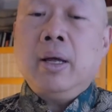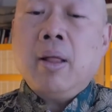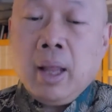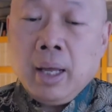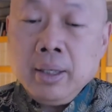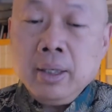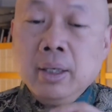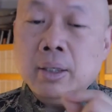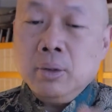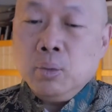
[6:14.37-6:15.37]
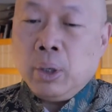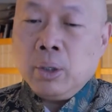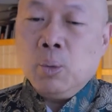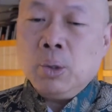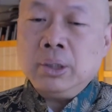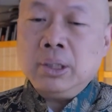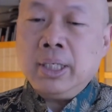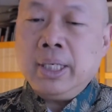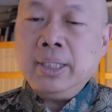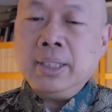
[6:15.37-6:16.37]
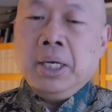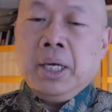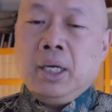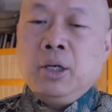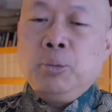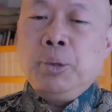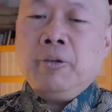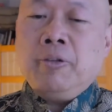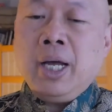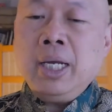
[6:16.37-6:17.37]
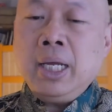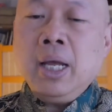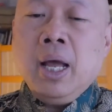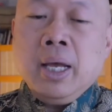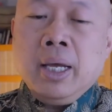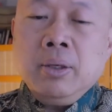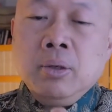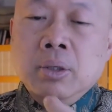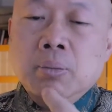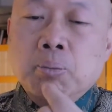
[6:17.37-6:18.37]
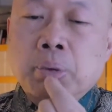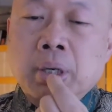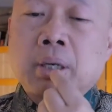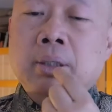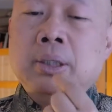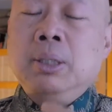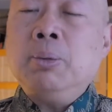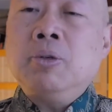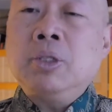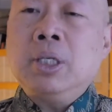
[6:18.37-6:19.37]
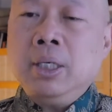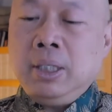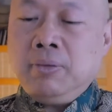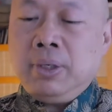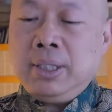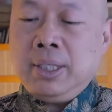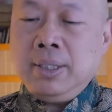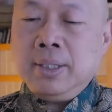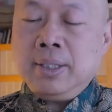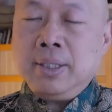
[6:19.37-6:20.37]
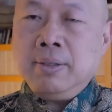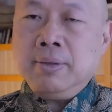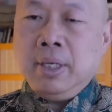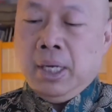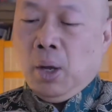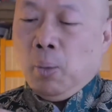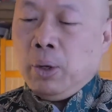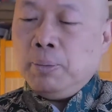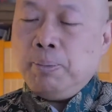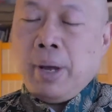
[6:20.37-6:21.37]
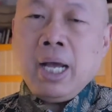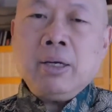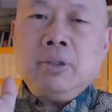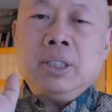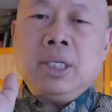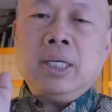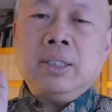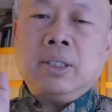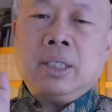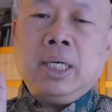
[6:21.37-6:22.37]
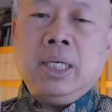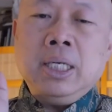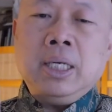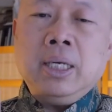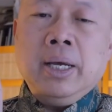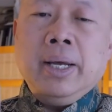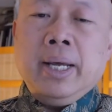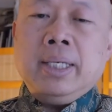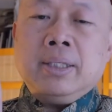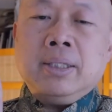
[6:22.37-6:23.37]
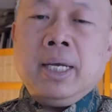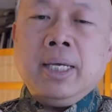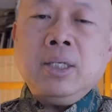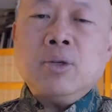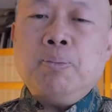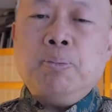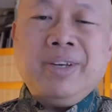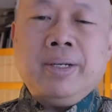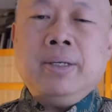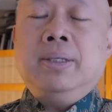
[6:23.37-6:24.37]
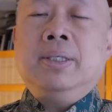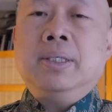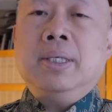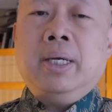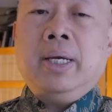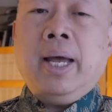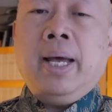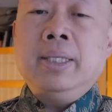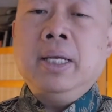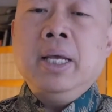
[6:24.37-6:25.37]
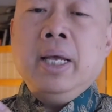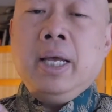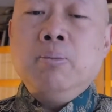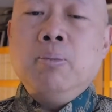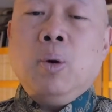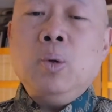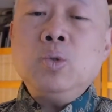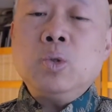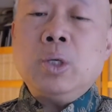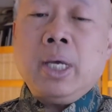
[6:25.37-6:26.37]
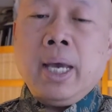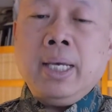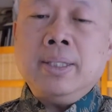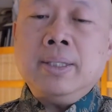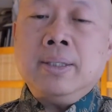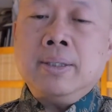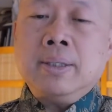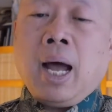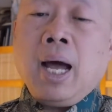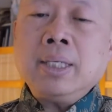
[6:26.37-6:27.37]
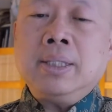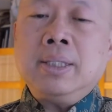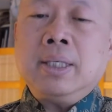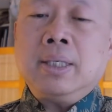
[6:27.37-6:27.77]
like when you want to taste a little bit of honey, and you put it on the tip of your tongue, it's very sensitive. Where the back of the tongue, the kidney, is a taste of bitterness. And in most cases, toxic